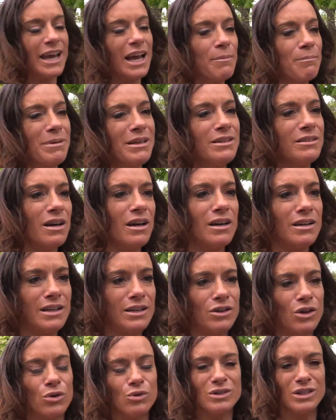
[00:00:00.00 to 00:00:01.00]
can't be done
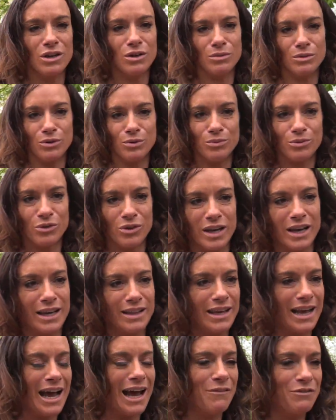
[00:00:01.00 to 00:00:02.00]
in hotel rooms. Okay,
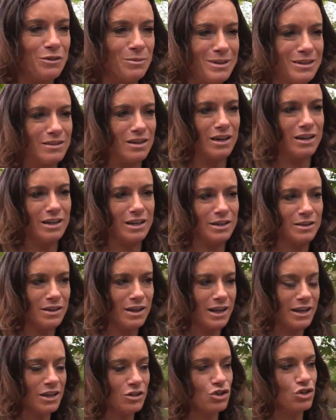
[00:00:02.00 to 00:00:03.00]
they have to be done in
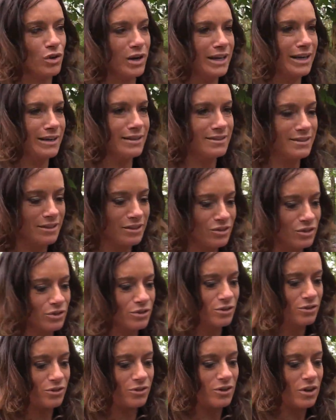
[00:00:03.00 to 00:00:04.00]
like training
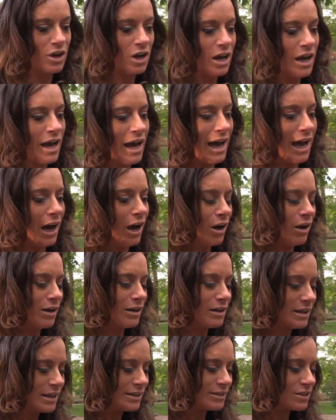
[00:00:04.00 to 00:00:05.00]
centers.
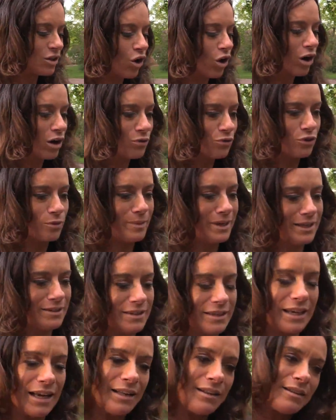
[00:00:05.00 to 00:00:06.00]
It's hard for me to
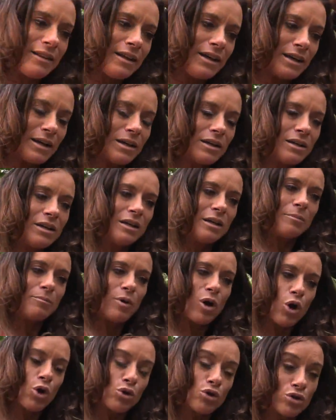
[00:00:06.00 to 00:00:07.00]
get the
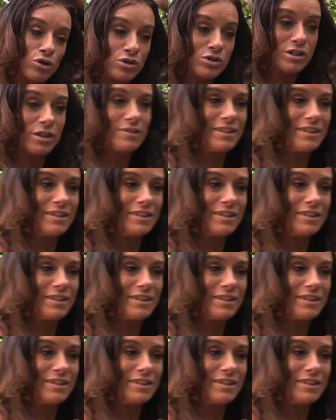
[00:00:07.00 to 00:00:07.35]
owners of